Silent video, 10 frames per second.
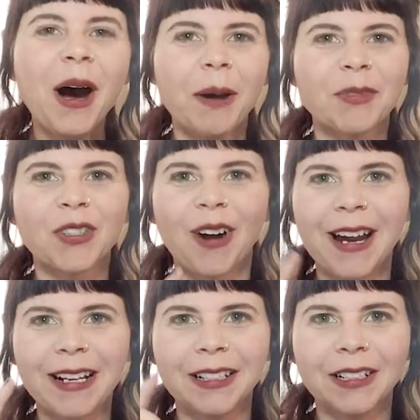
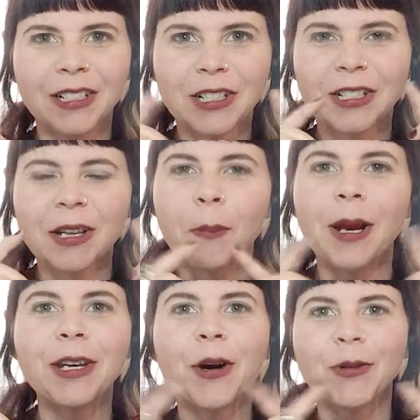
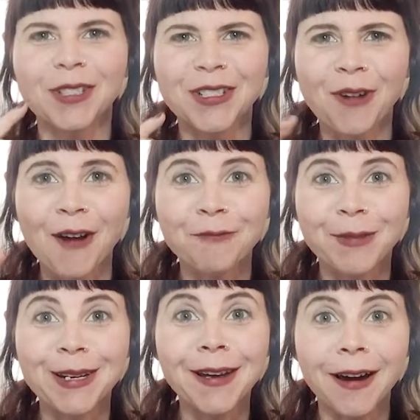My nose is driving
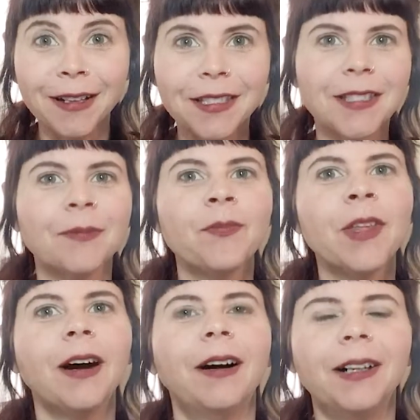me nuts.
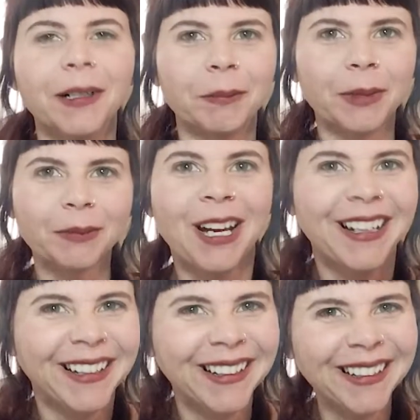
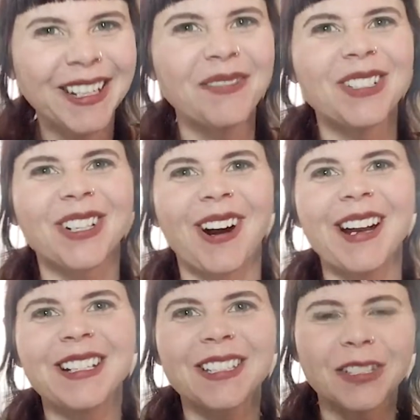And I'm
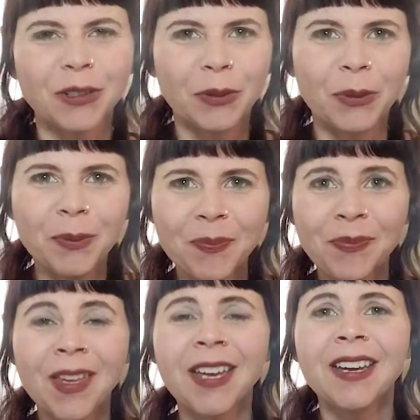trying to
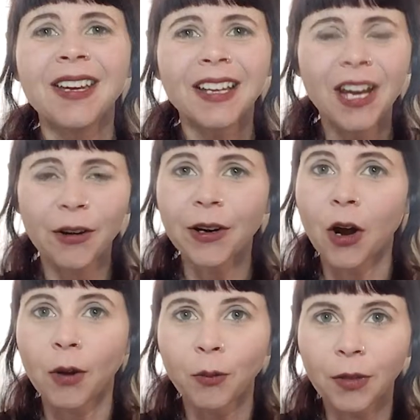carry
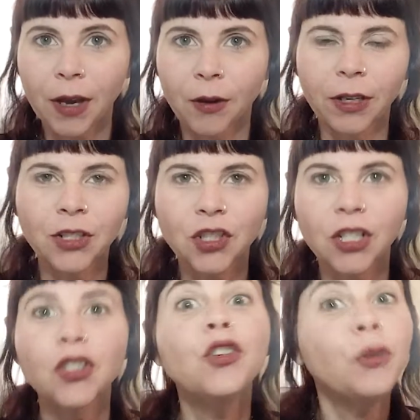on without
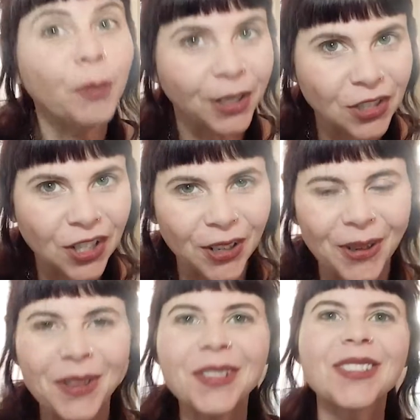itching too much
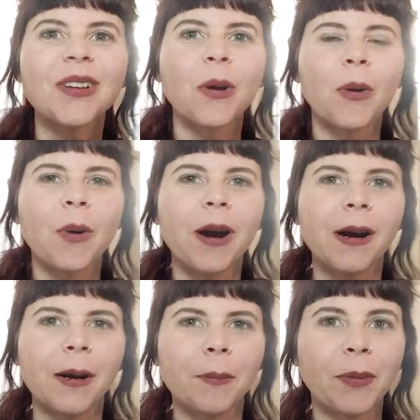here, so
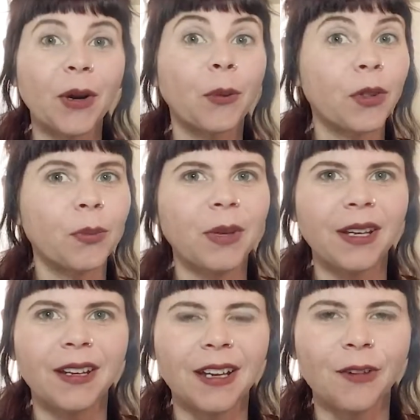bear with
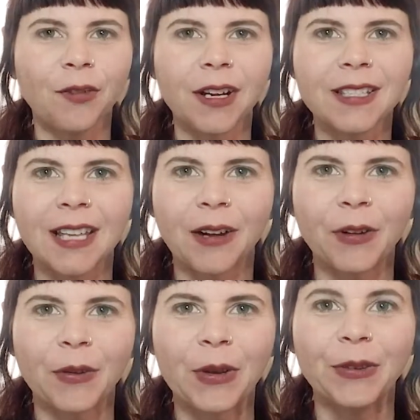me if I
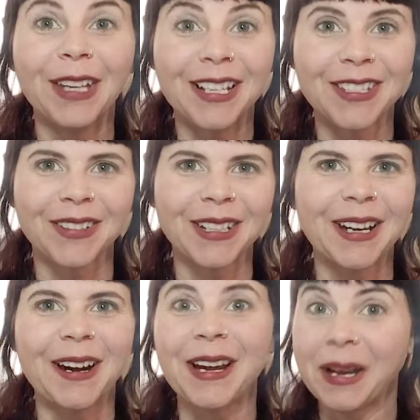sound a little
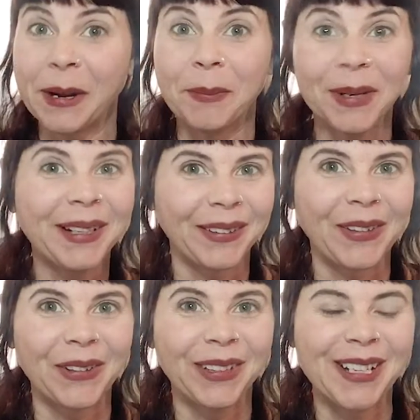nasally. I am a
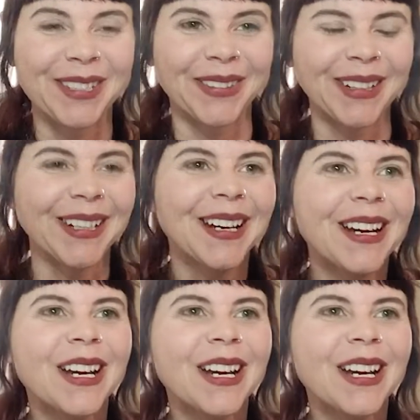little nasally.